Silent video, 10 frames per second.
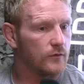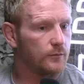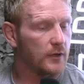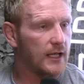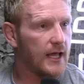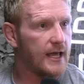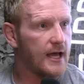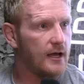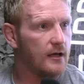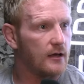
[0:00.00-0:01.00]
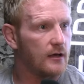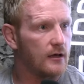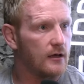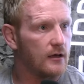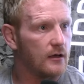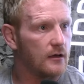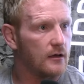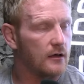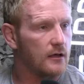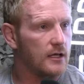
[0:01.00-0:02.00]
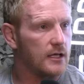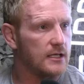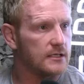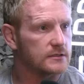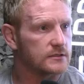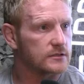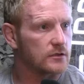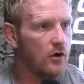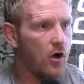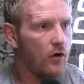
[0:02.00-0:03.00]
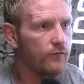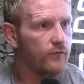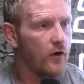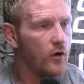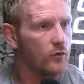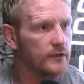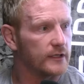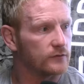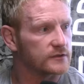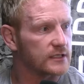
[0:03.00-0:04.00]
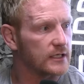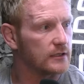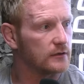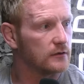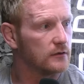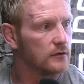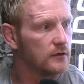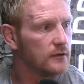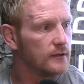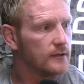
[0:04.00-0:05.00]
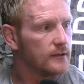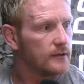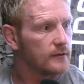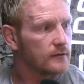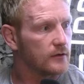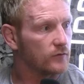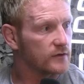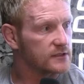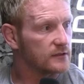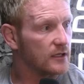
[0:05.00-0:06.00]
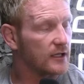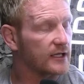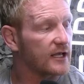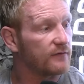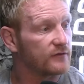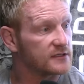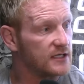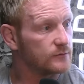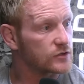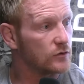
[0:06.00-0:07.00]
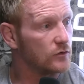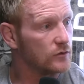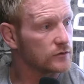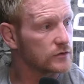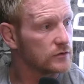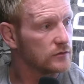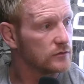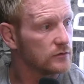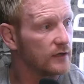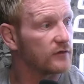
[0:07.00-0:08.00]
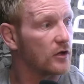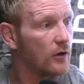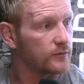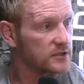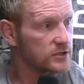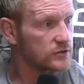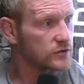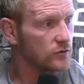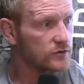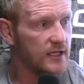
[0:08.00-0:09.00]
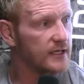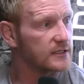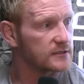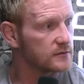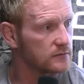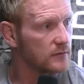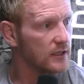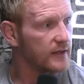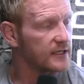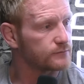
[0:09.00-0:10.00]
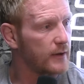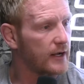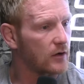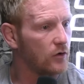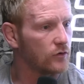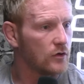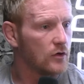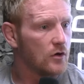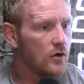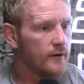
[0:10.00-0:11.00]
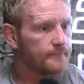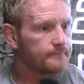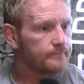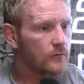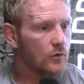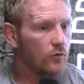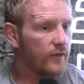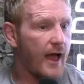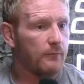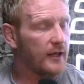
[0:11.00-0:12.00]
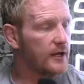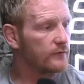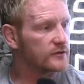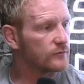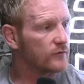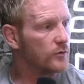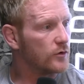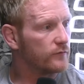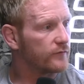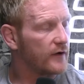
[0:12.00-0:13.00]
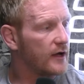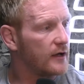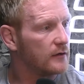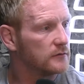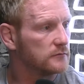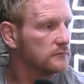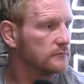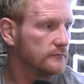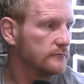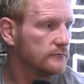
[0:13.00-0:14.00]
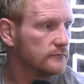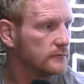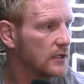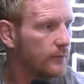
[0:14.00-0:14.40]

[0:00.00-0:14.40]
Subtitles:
player is off only until if the team scores, if the opposition scores, then it's back on, or that player is removed for a